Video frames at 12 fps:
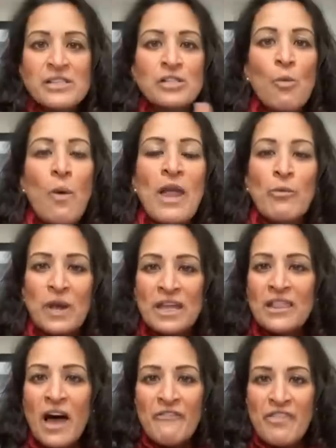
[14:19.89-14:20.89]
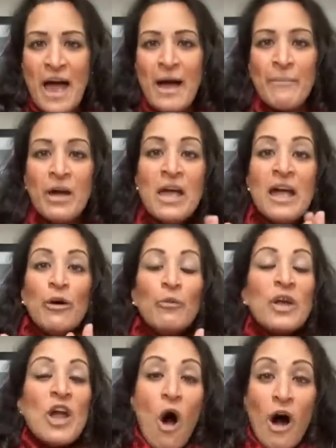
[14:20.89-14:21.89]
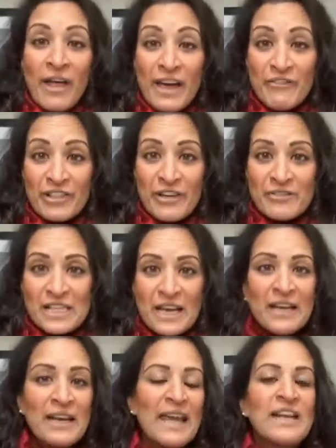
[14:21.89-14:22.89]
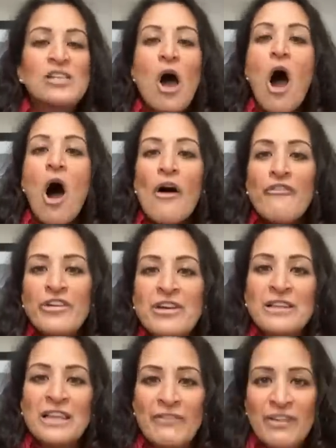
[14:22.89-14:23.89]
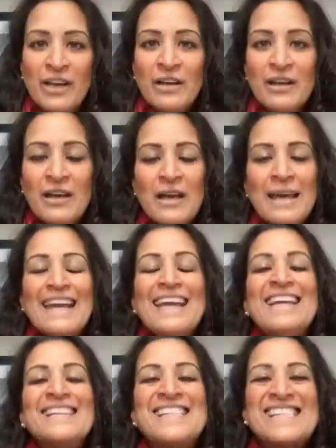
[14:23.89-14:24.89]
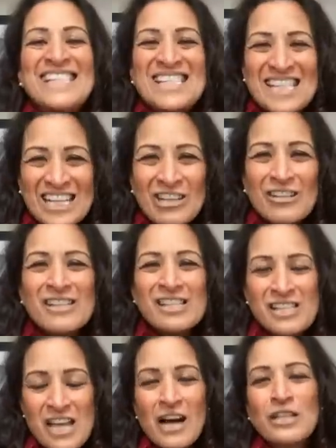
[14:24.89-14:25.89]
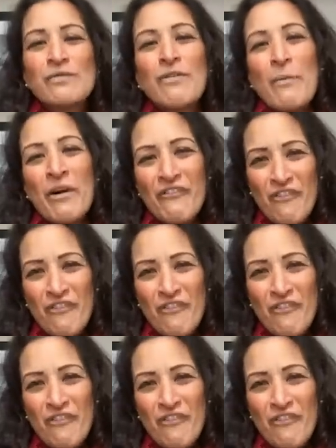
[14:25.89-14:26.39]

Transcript: us the way we love them. We all have lived it. It's awful to live it. It still sucks from